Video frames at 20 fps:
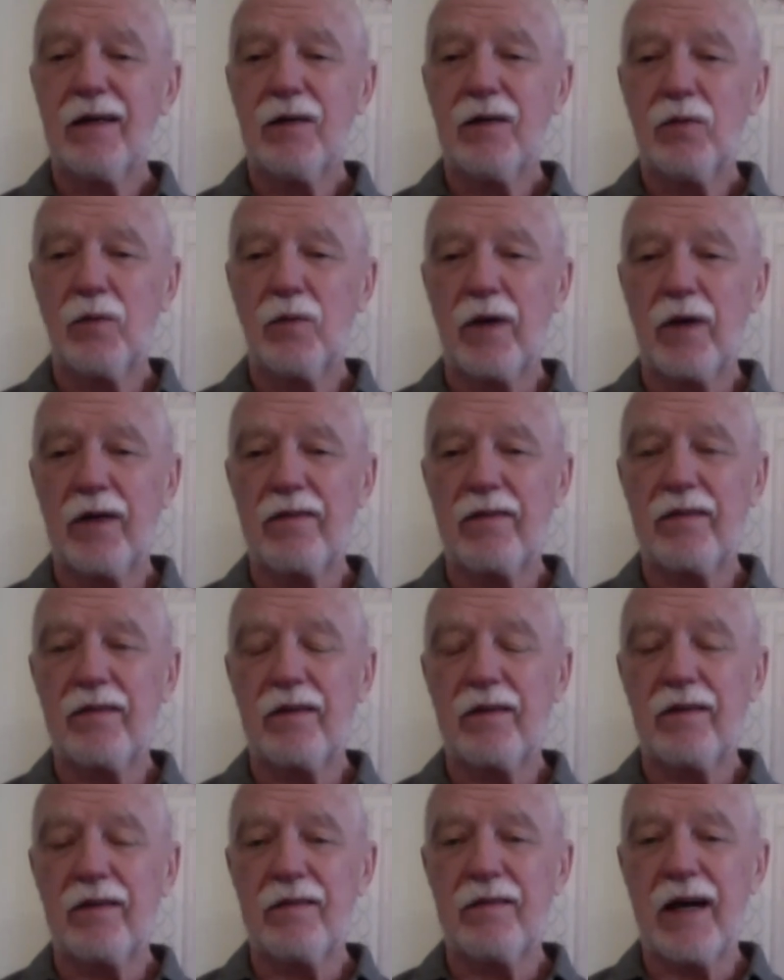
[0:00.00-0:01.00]
with
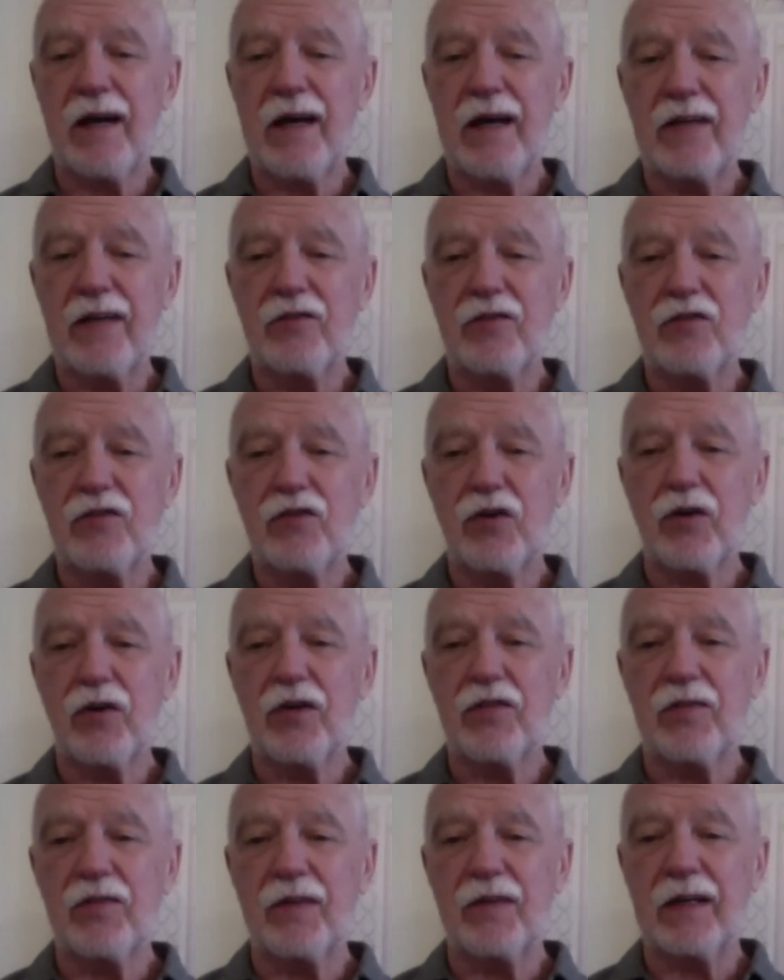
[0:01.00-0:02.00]
Diane's
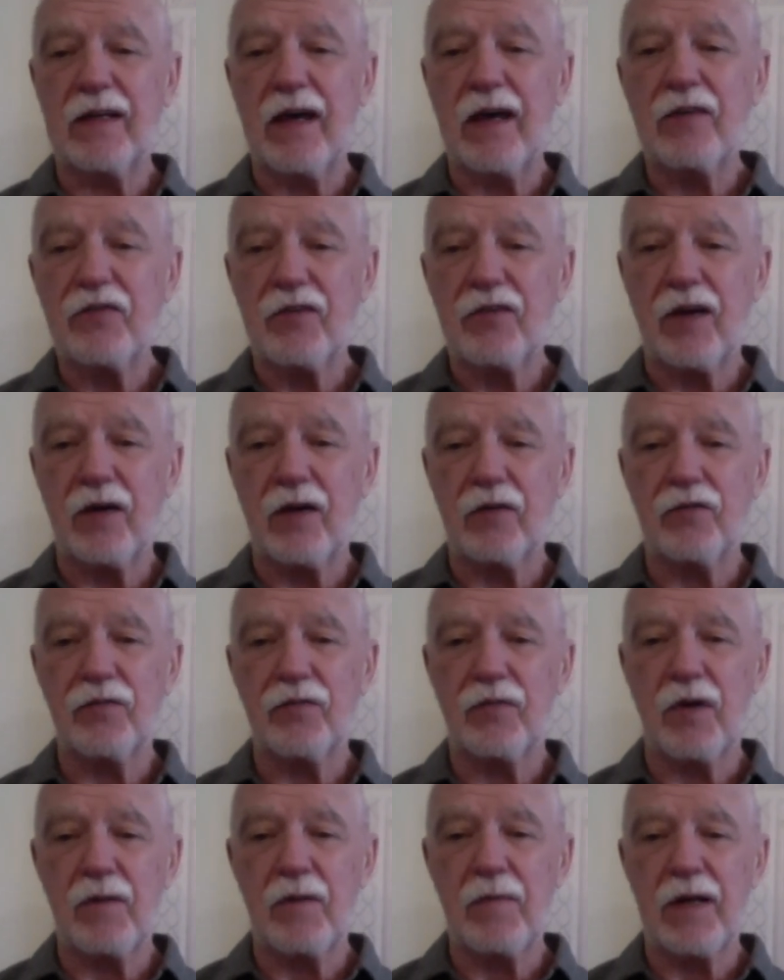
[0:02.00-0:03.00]
choice of the guest house
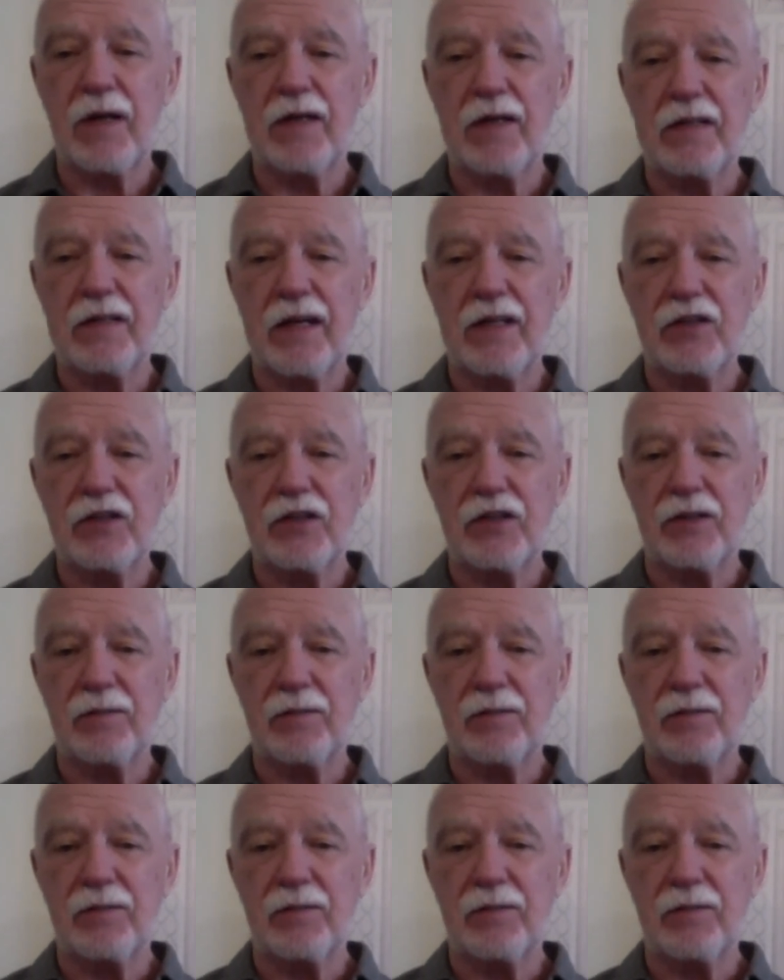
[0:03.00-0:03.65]
for a meditation.